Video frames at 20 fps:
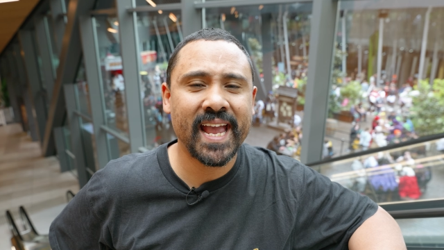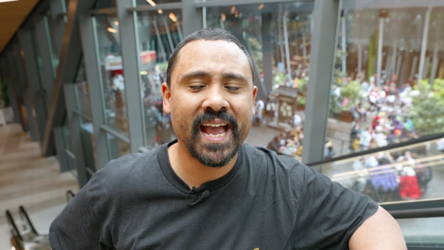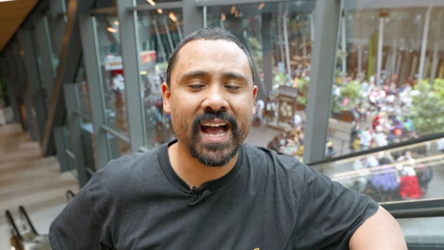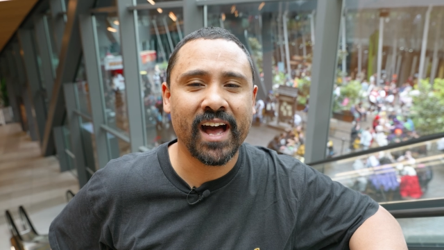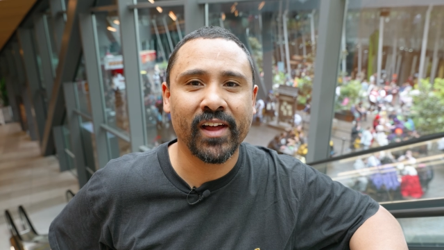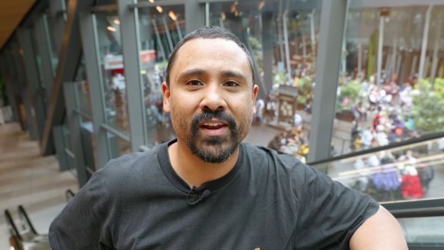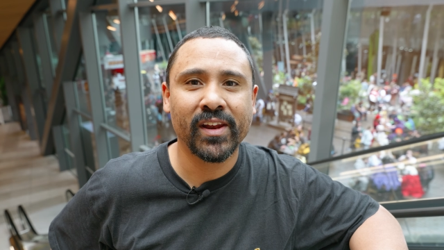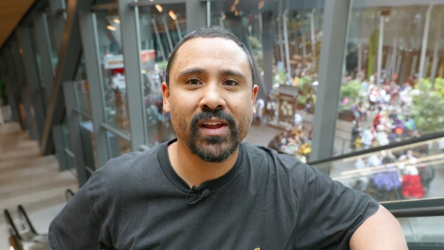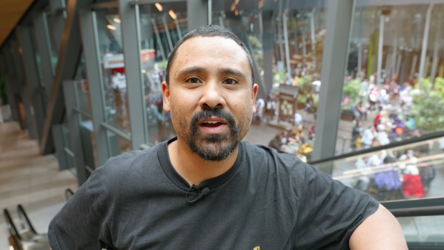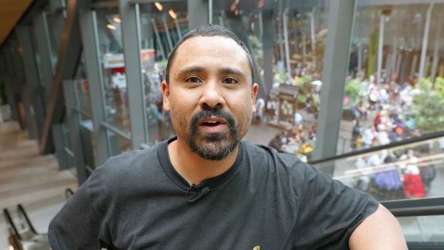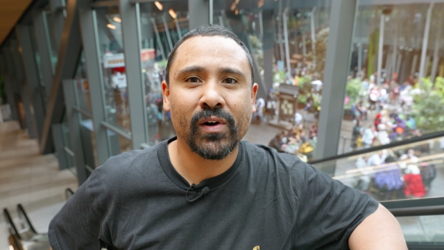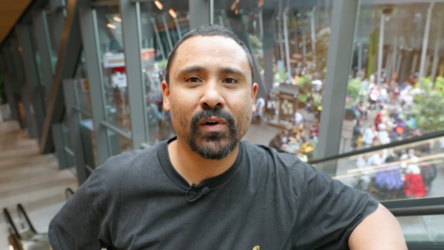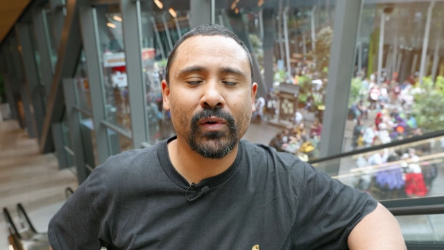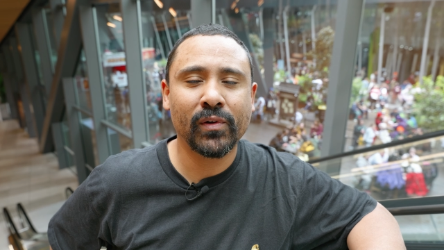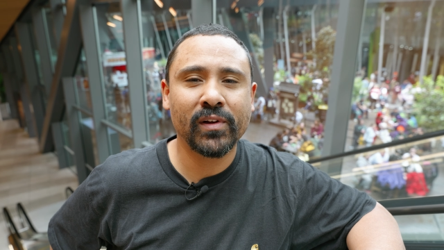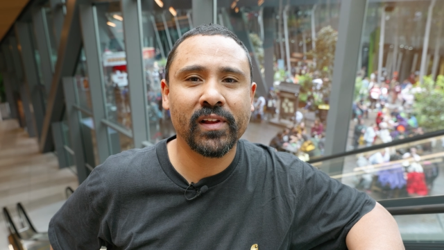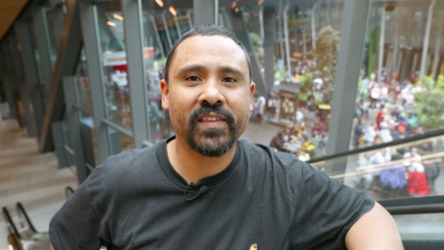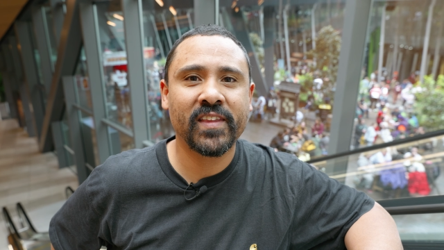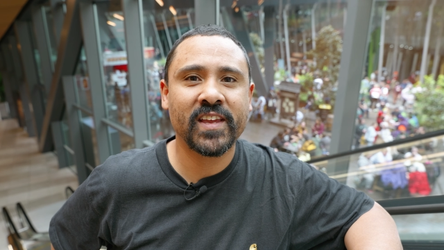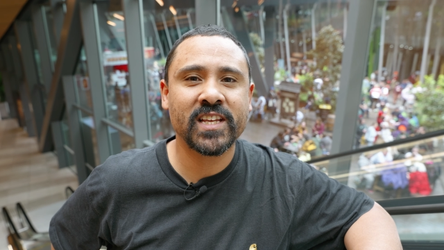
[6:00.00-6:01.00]
out
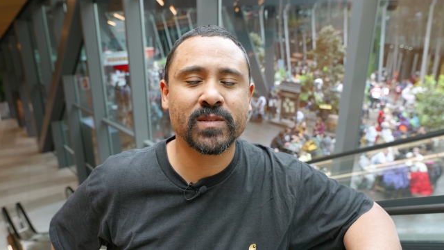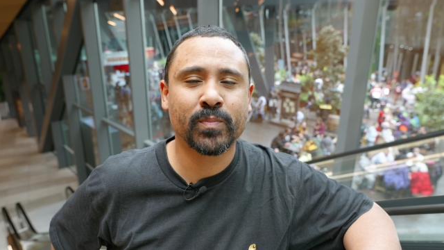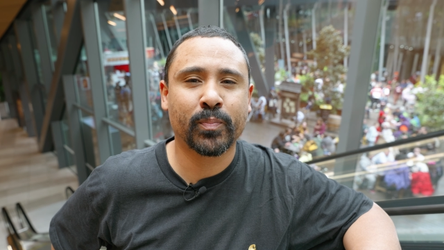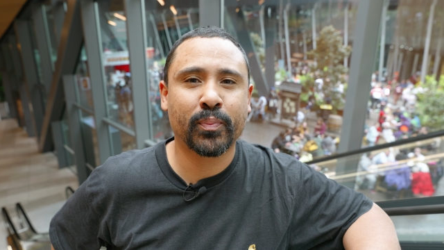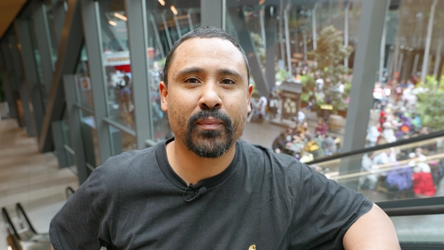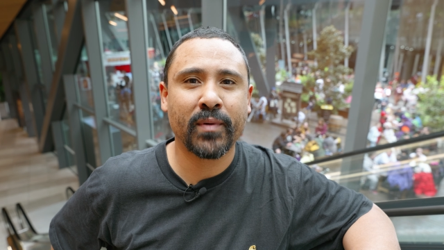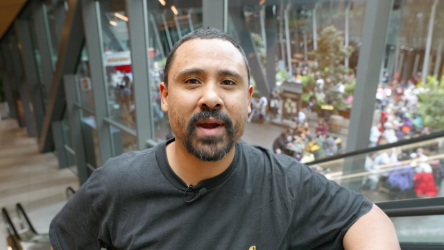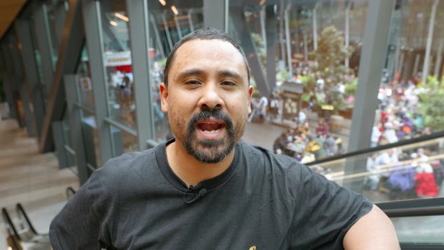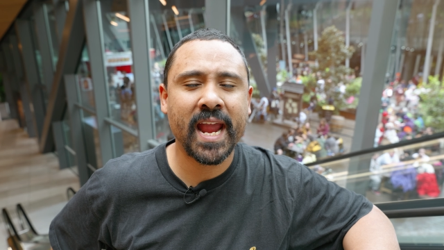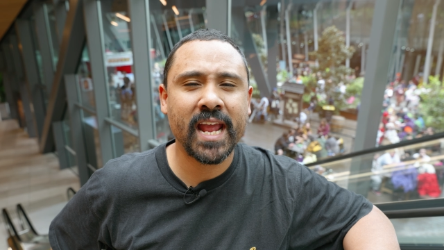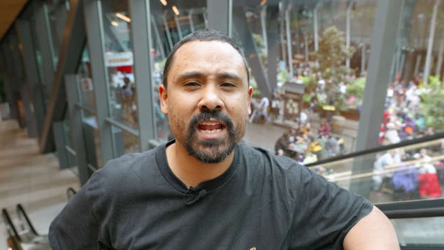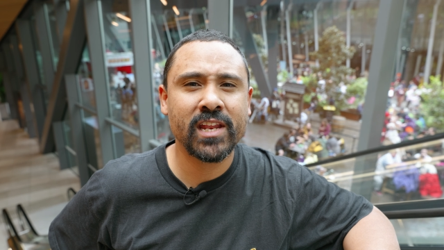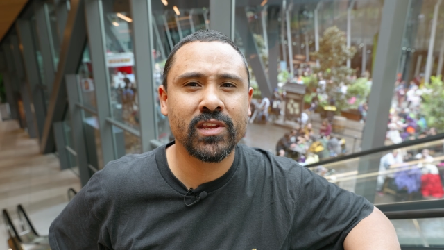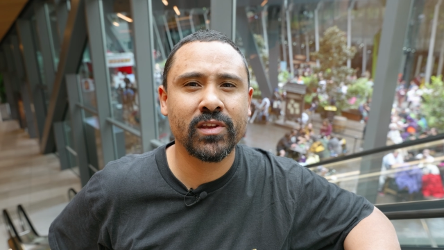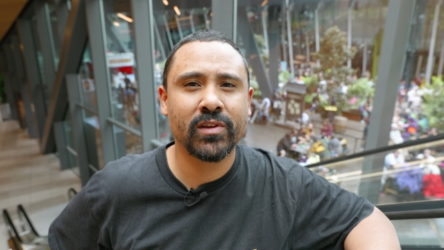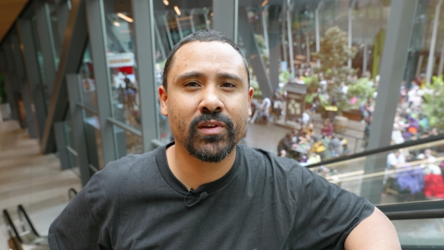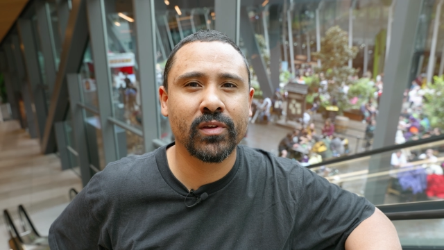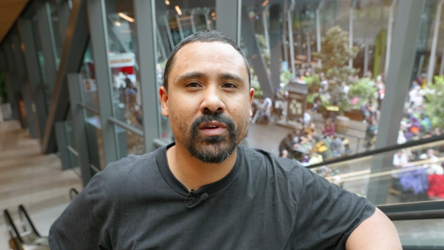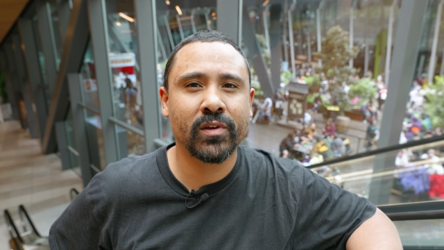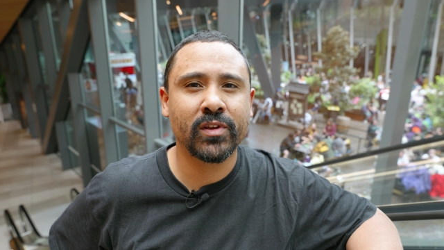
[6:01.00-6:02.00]
all of these brand
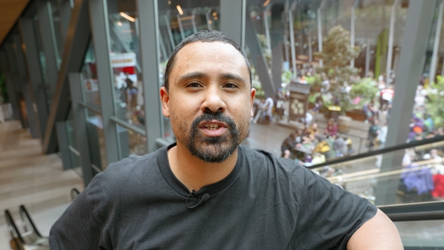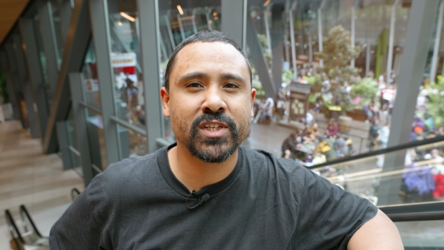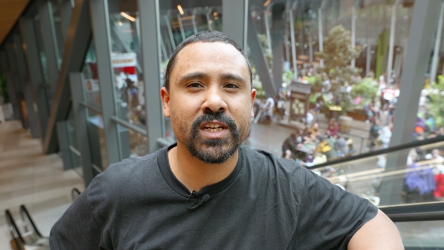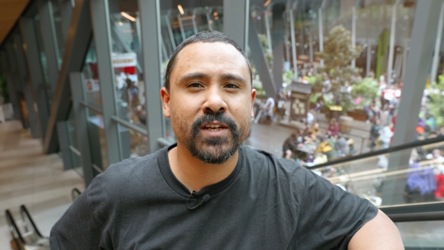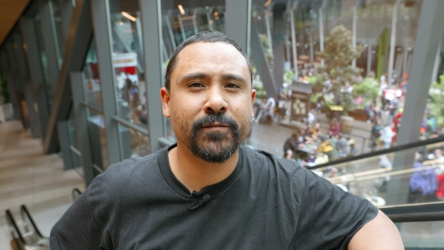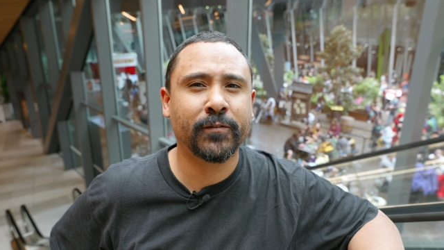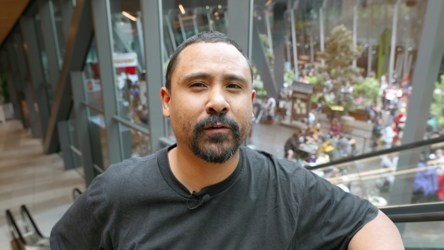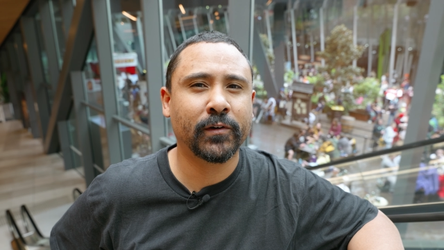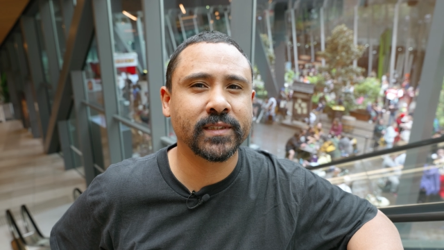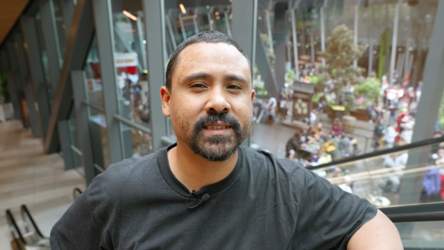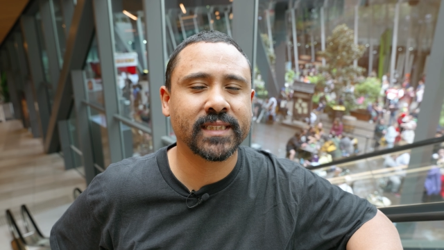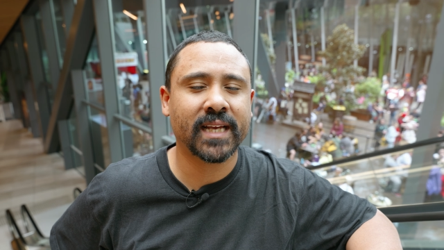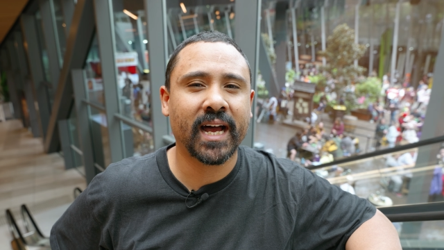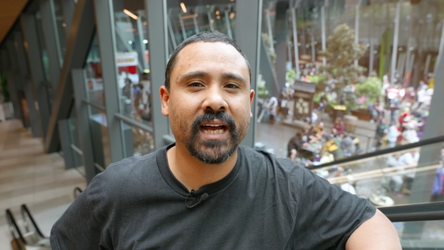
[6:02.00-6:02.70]
new GeForce